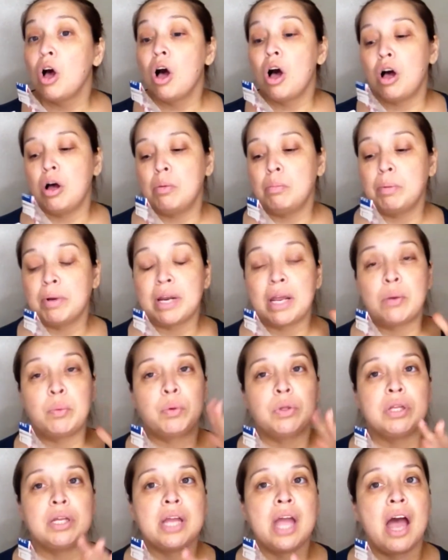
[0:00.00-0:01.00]
but I
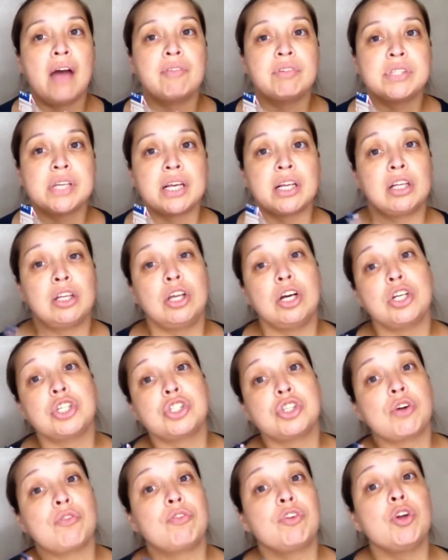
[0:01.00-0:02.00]
really haven't taken a look.
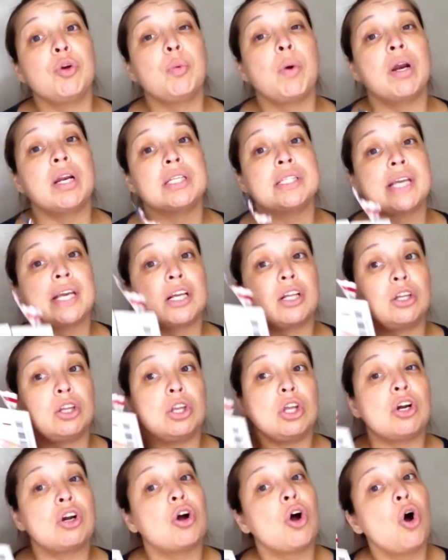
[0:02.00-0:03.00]
So if you want to take a
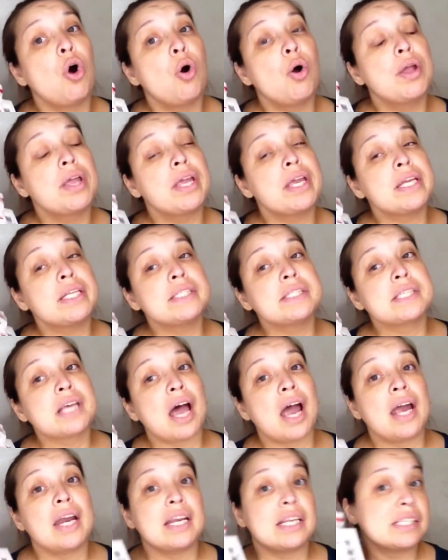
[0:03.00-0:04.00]
look
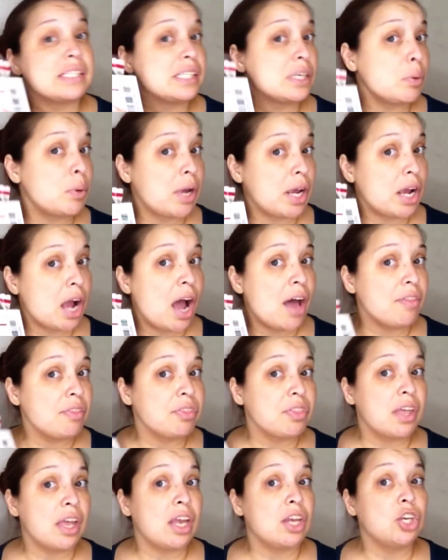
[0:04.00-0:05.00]
inside and see what I got,
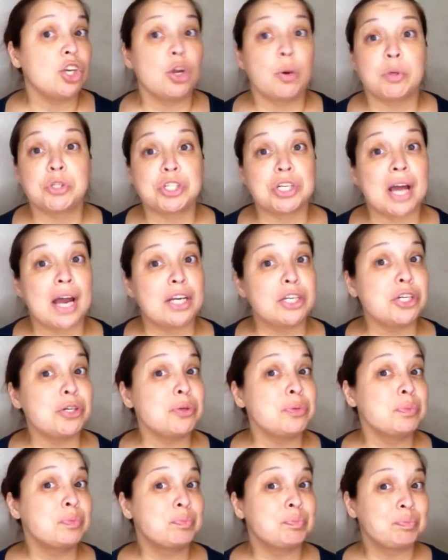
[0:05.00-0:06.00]
then you know what you got to do.
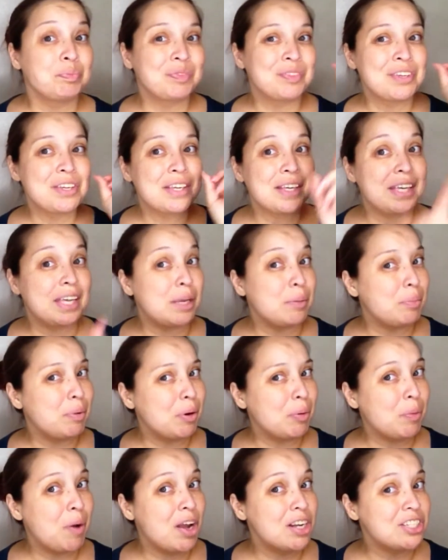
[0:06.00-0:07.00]
Keep
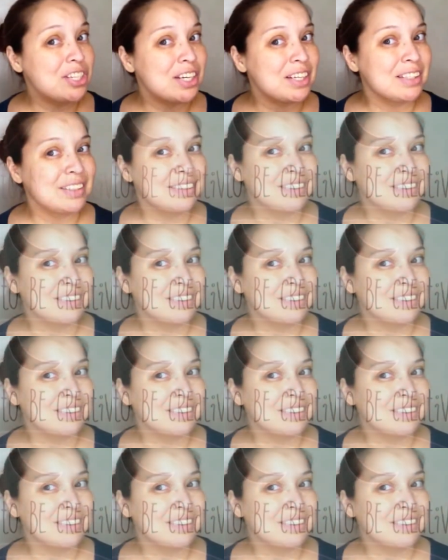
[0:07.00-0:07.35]
on watching.